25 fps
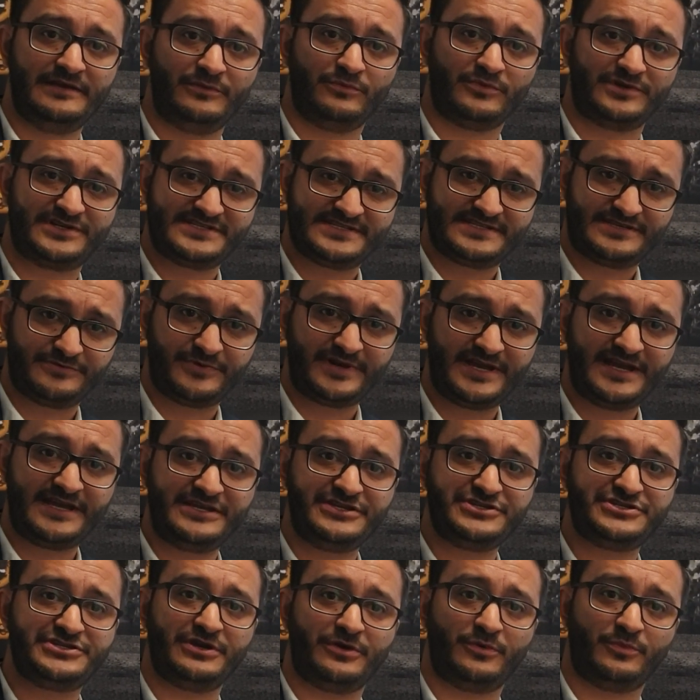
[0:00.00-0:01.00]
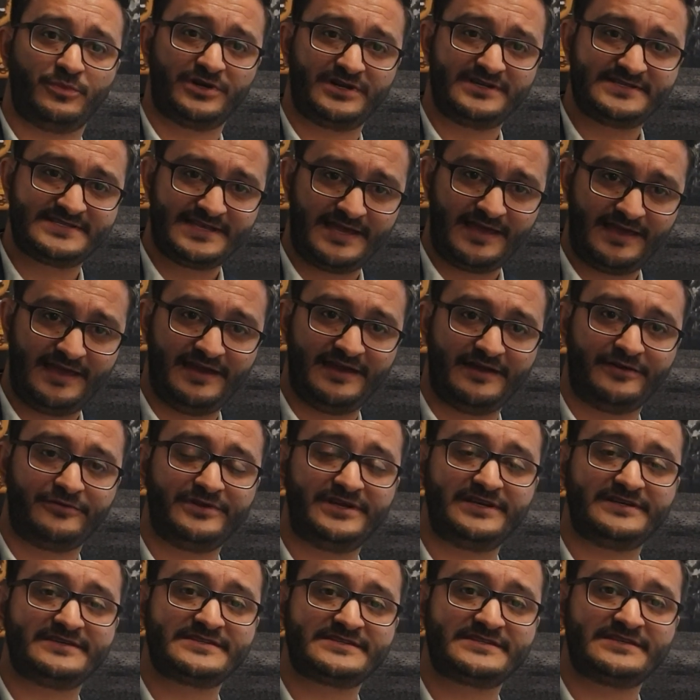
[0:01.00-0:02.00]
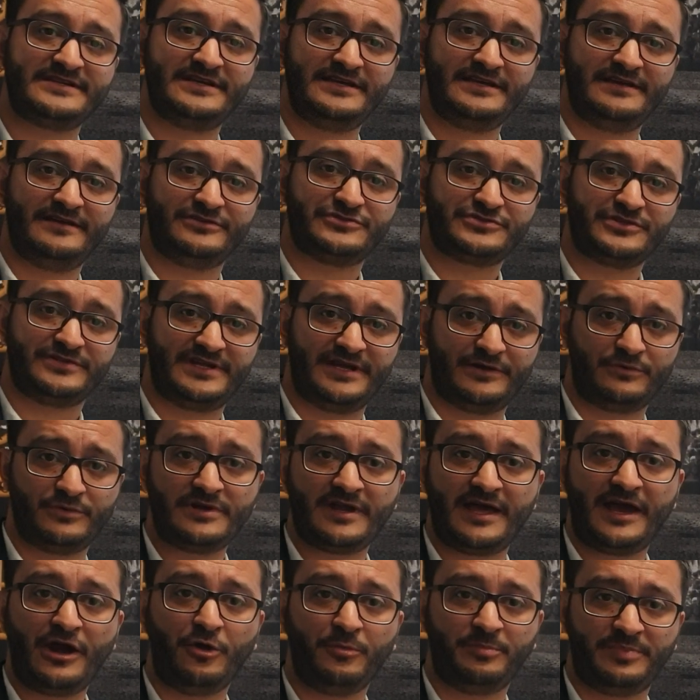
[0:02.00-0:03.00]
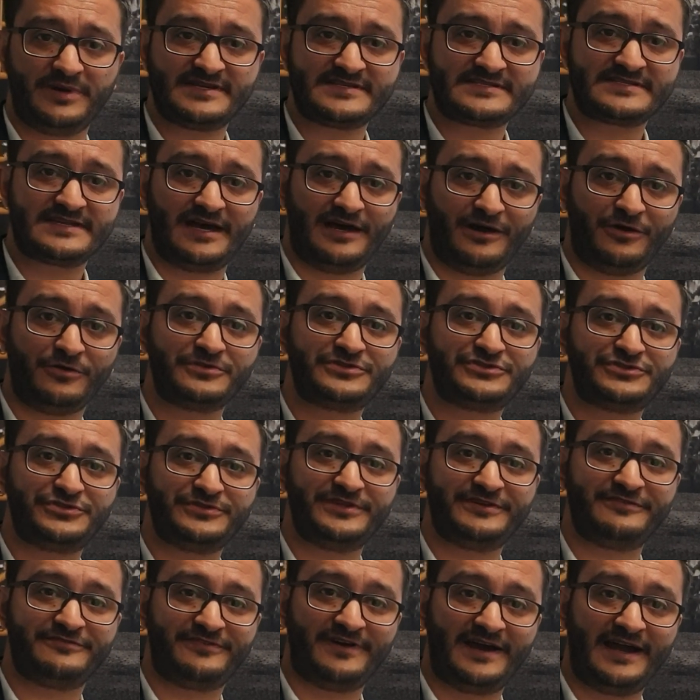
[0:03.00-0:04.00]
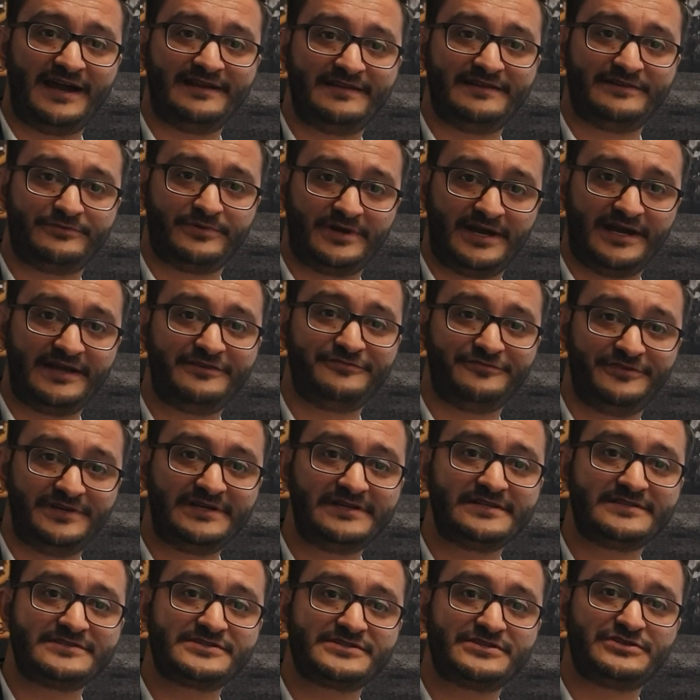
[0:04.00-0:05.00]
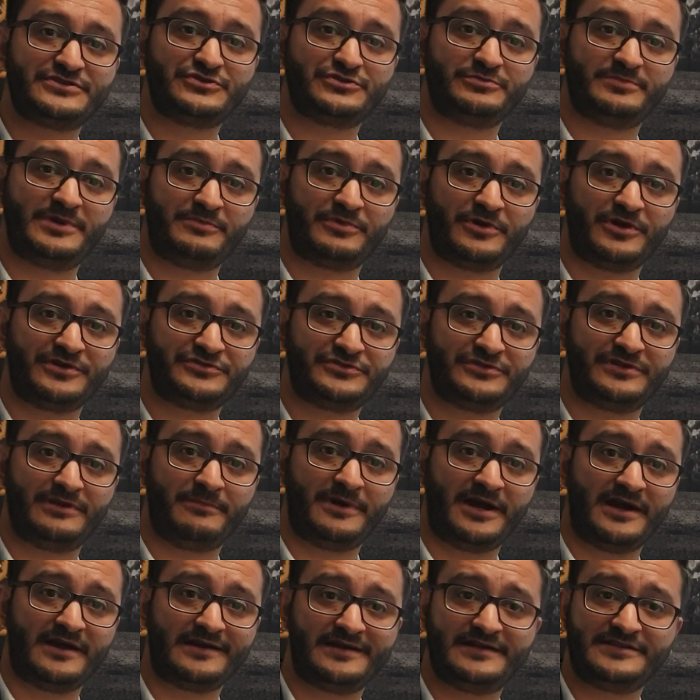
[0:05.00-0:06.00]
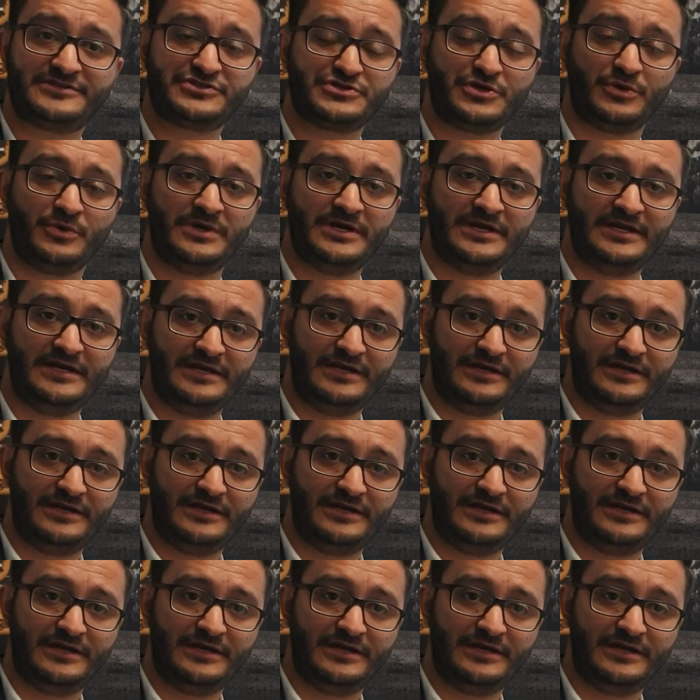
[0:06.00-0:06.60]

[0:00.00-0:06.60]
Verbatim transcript: what is the range, what is the areas, so that will help us out to define the right vehicles to be brought to the market. So